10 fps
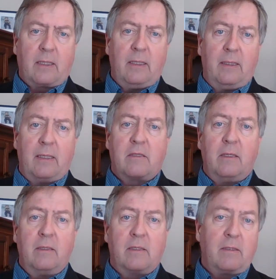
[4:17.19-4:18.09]

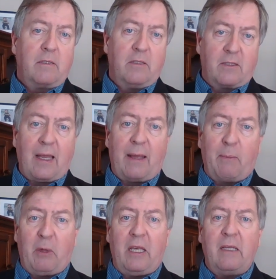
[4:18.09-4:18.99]
condition such as
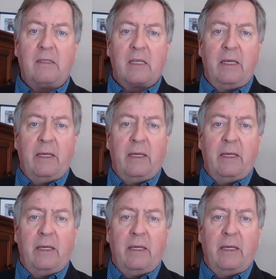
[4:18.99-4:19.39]
diabetes,